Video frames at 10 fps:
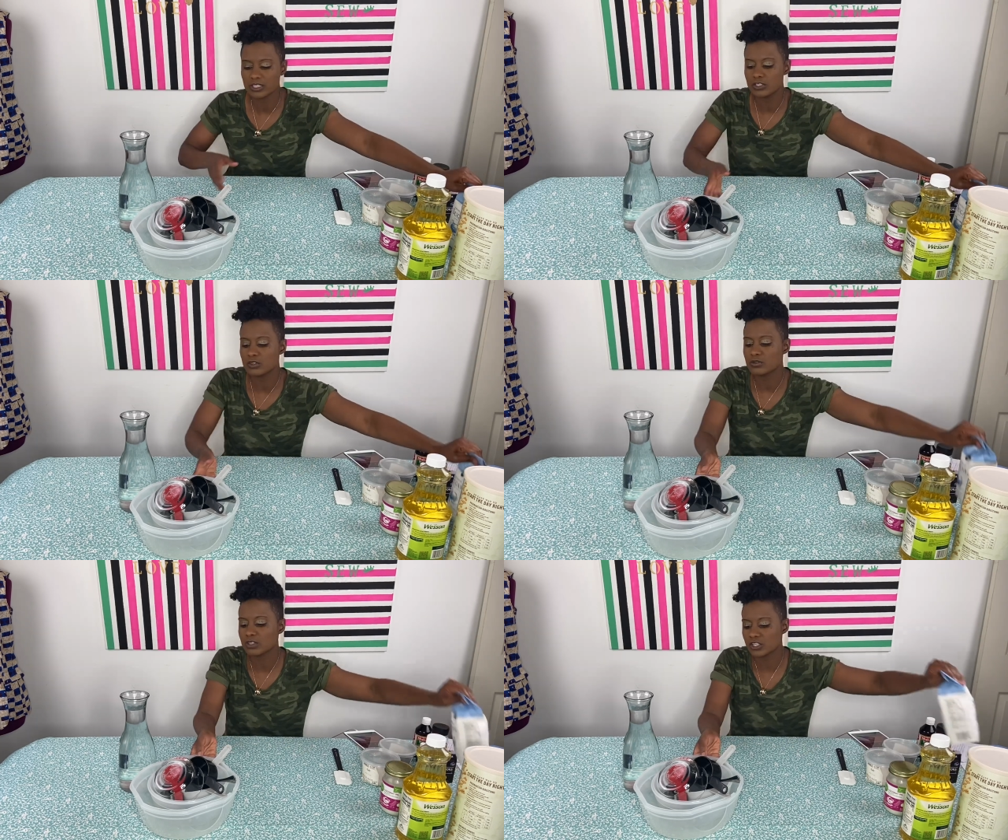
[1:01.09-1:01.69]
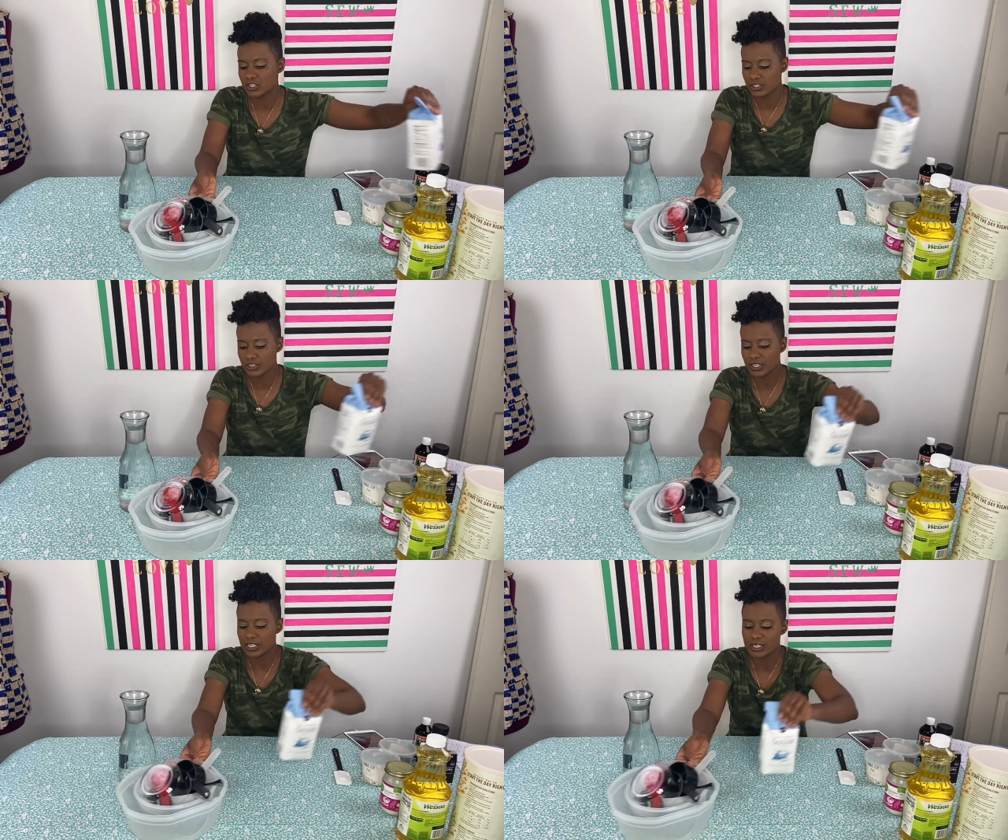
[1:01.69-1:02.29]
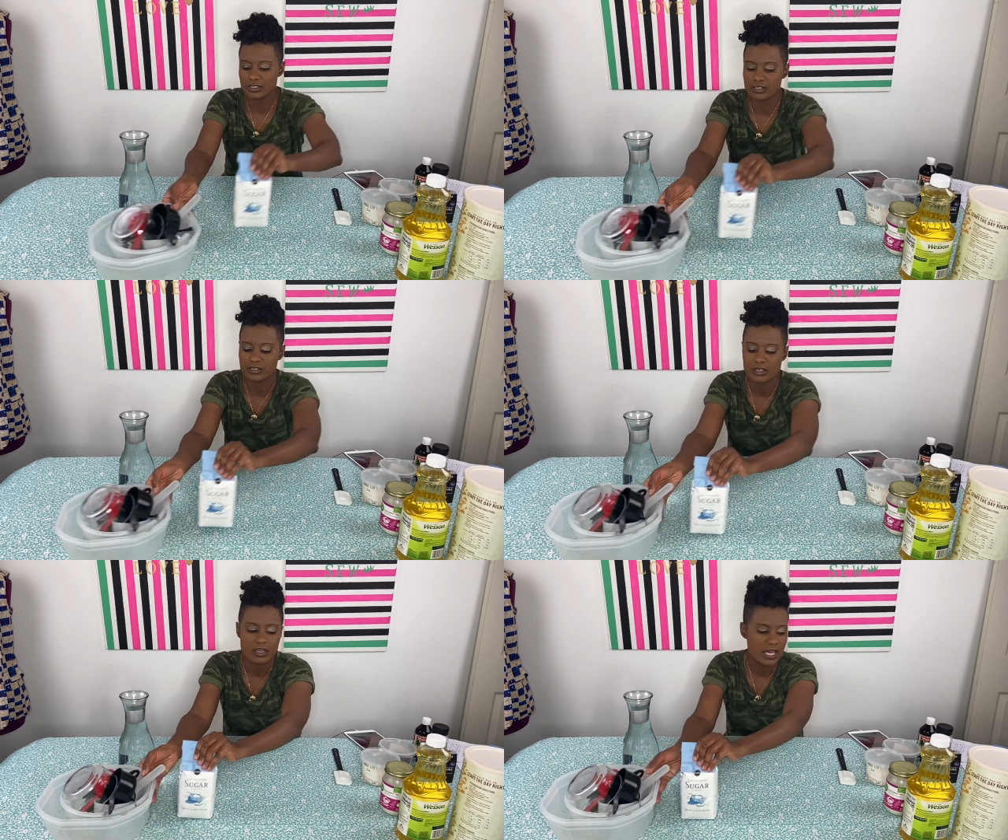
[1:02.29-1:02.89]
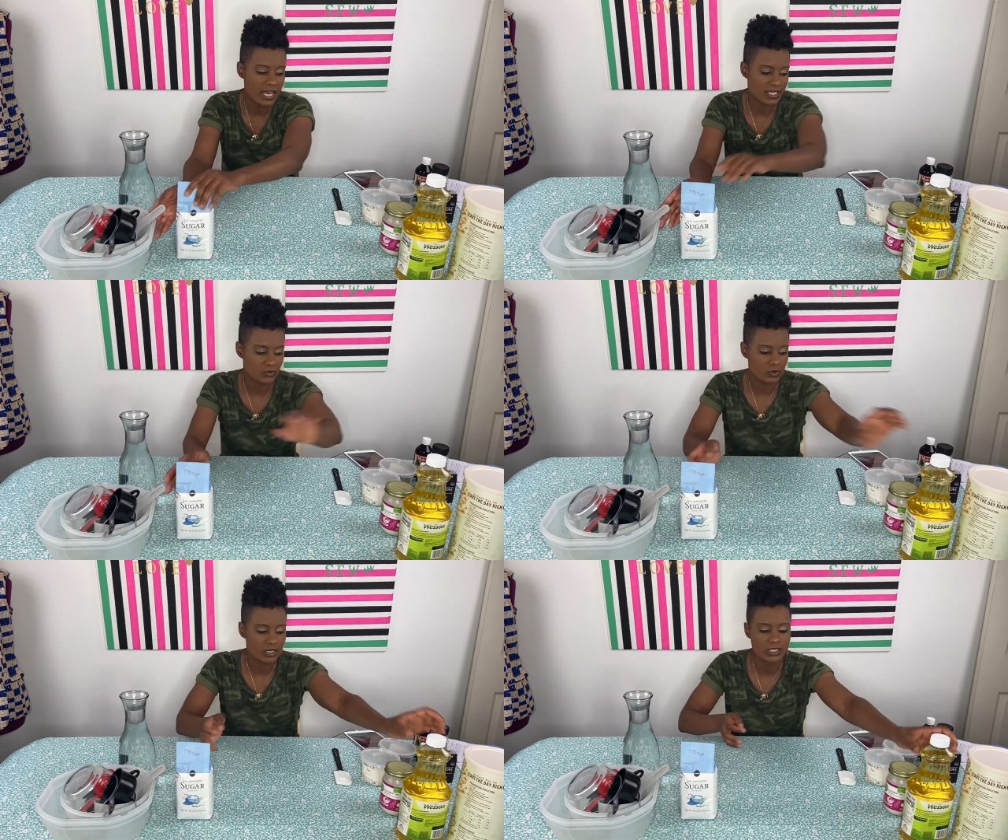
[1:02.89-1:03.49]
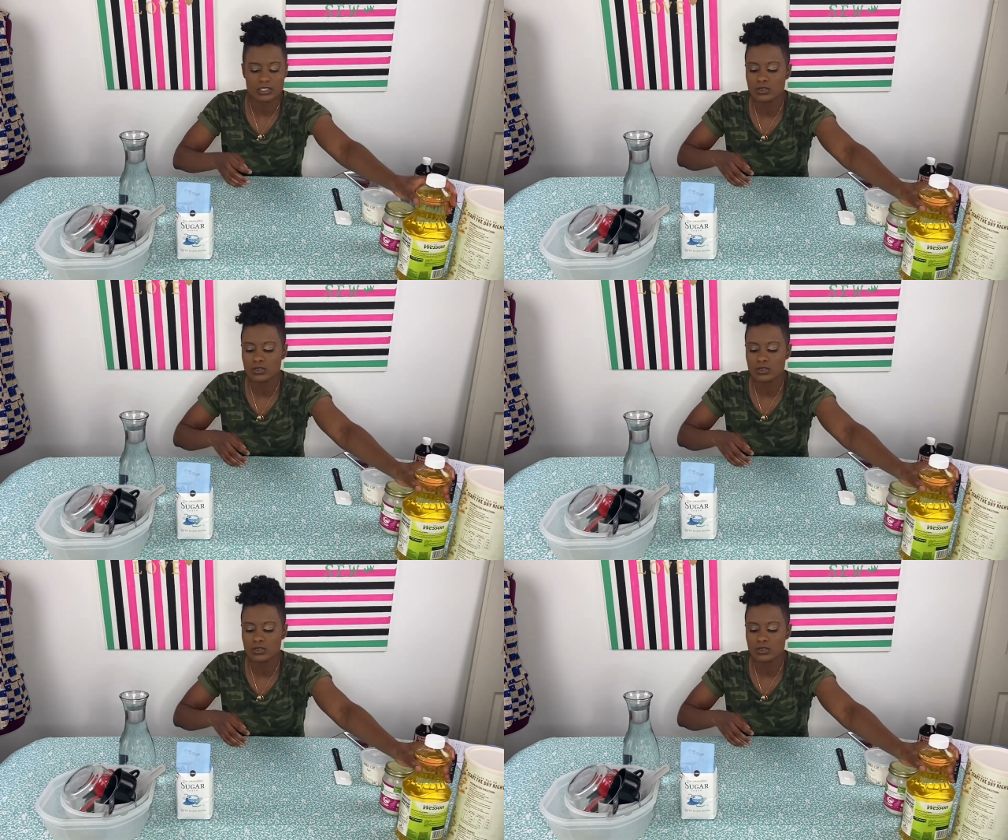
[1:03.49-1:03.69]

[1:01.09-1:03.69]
use our sugar here as well as the